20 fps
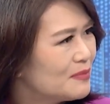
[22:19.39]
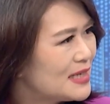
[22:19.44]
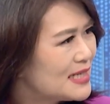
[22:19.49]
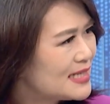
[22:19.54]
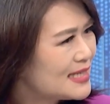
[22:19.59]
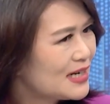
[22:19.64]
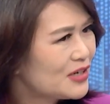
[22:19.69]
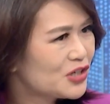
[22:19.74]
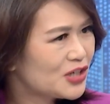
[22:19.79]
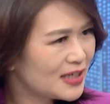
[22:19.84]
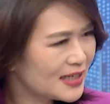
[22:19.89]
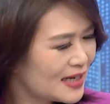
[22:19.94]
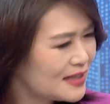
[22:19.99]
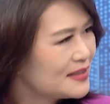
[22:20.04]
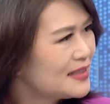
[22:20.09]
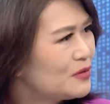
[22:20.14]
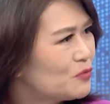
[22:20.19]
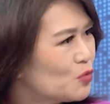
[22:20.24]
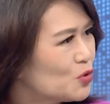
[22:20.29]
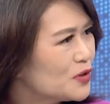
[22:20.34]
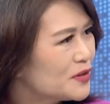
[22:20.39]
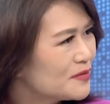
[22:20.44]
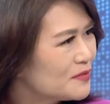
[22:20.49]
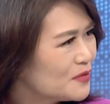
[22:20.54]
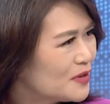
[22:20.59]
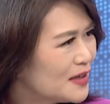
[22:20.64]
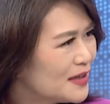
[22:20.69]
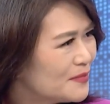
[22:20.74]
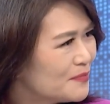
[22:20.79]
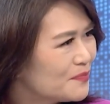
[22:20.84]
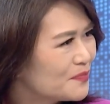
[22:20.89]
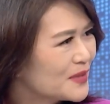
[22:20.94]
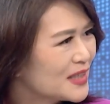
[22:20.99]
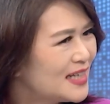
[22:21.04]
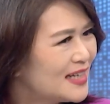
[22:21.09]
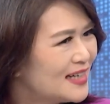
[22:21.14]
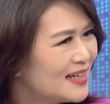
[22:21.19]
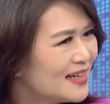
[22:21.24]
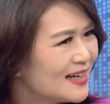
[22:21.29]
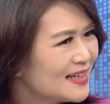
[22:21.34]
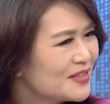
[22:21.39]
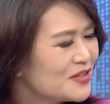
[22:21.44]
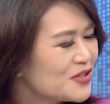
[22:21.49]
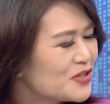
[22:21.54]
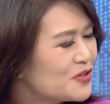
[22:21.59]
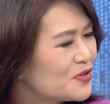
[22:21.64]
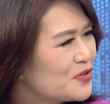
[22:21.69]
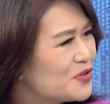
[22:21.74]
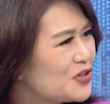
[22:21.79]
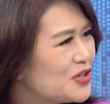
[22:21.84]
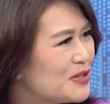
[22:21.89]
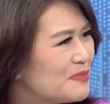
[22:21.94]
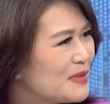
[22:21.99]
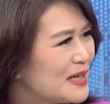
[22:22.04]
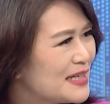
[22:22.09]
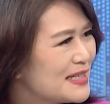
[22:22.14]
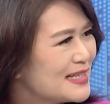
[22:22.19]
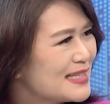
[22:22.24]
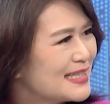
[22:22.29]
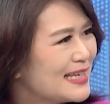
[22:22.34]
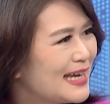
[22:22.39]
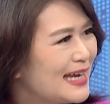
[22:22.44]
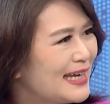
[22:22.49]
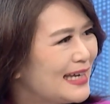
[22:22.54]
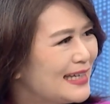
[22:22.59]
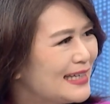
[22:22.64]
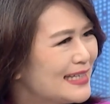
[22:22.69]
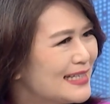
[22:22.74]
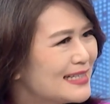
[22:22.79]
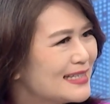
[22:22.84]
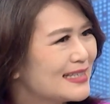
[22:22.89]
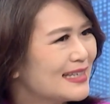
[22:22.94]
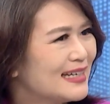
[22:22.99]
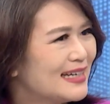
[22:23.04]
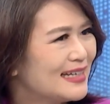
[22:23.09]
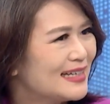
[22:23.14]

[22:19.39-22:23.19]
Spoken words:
Essentially, I think what I understood G-Man saying is